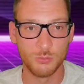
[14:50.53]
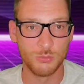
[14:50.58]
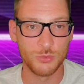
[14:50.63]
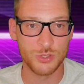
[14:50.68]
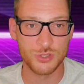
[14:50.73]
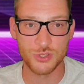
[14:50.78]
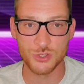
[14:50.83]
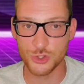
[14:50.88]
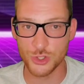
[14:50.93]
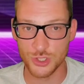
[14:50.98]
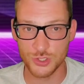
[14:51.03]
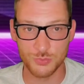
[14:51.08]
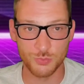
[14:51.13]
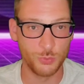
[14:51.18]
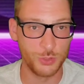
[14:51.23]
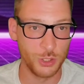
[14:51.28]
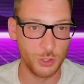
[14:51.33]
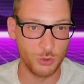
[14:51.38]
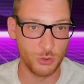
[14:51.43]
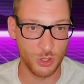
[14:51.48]
This is just,
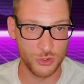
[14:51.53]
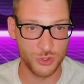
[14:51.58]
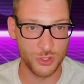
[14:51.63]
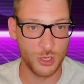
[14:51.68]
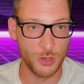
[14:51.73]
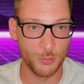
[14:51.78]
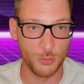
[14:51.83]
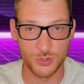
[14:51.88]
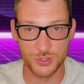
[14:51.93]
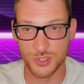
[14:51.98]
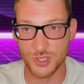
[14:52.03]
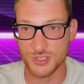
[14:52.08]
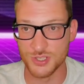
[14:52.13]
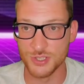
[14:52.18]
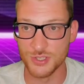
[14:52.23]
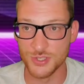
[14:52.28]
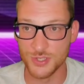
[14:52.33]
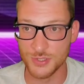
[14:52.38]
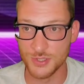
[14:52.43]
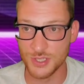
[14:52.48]
when you crunch the numbers, this
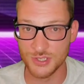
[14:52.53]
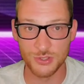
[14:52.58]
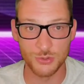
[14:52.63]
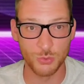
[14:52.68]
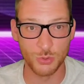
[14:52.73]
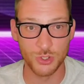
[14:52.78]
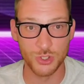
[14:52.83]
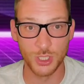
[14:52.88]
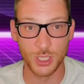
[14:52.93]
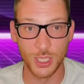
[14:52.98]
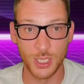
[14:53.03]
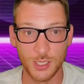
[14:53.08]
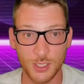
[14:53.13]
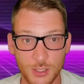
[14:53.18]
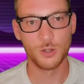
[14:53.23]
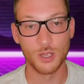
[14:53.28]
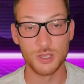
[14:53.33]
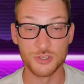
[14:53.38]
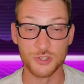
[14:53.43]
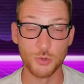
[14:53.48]
is what you get.
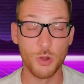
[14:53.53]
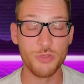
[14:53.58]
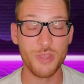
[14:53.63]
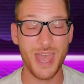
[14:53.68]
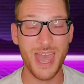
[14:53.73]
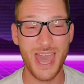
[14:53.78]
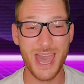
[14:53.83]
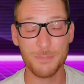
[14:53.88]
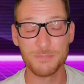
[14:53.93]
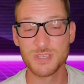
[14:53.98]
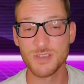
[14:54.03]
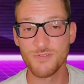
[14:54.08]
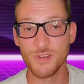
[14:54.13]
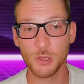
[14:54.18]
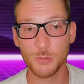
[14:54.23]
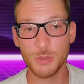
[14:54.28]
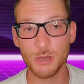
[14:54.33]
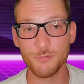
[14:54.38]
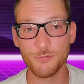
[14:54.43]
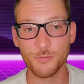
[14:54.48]
Okay, so on the app
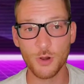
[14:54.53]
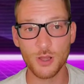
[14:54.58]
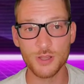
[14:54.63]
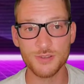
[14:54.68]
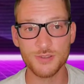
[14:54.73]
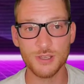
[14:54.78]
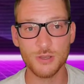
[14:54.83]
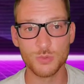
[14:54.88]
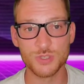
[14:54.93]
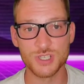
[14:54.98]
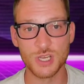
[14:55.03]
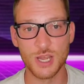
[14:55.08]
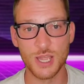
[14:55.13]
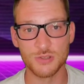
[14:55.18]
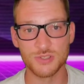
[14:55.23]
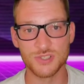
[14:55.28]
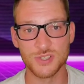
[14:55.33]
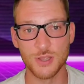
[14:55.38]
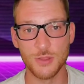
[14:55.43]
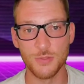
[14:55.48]
development front, it was
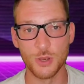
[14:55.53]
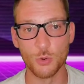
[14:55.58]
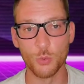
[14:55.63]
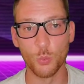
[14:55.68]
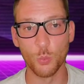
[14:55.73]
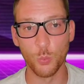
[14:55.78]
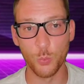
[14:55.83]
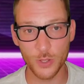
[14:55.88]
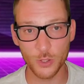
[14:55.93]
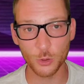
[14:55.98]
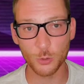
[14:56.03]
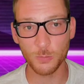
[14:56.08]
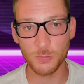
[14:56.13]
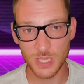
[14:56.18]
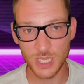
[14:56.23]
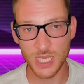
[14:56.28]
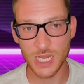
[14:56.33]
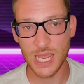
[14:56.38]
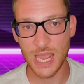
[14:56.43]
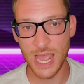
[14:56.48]
announced that there will
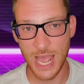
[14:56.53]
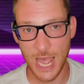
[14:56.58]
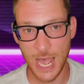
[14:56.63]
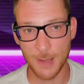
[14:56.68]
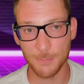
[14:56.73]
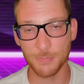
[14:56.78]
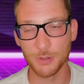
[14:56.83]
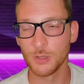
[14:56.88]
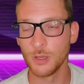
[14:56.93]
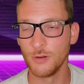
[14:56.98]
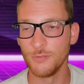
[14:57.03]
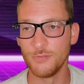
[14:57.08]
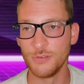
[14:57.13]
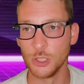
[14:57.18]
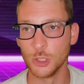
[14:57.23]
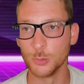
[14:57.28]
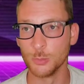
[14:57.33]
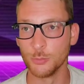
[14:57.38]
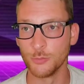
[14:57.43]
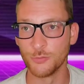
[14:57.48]
be an app
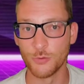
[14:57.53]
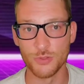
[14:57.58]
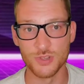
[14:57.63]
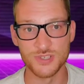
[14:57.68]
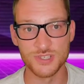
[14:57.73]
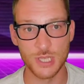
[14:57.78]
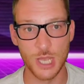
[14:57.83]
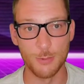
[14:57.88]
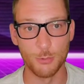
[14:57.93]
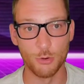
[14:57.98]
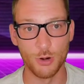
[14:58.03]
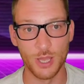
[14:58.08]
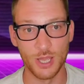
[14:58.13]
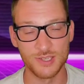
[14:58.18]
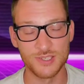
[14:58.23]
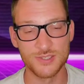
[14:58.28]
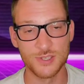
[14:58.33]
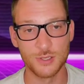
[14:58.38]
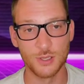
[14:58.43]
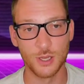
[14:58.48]
available for the
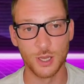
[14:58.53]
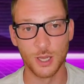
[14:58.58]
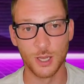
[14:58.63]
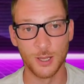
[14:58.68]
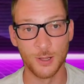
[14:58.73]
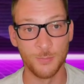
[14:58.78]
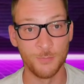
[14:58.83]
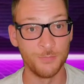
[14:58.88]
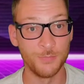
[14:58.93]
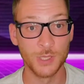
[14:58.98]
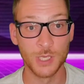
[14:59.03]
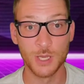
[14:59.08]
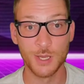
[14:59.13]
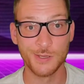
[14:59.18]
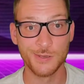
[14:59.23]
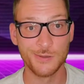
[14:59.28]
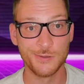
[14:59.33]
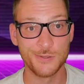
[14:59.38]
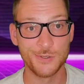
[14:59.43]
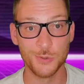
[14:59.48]
CyberX.
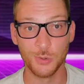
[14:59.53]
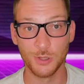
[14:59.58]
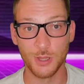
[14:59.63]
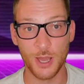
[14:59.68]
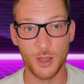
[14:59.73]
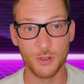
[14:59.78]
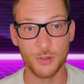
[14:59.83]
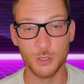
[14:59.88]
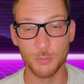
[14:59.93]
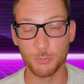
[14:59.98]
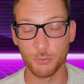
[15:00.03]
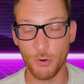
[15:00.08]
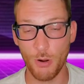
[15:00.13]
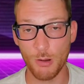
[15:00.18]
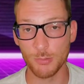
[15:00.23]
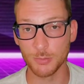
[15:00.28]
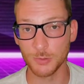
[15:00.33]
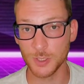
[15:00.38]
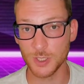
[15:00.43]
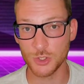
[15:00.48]
To allow you to
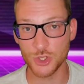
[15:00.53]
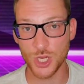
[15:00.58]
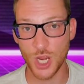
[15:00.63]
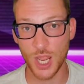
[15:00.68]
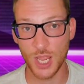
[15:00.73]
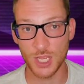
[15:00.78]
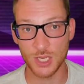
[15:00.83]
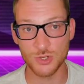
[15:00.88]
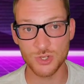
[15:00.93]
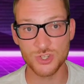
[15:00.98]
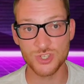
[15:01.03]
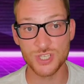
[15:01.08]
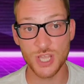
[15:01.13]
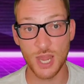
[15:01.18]
probably change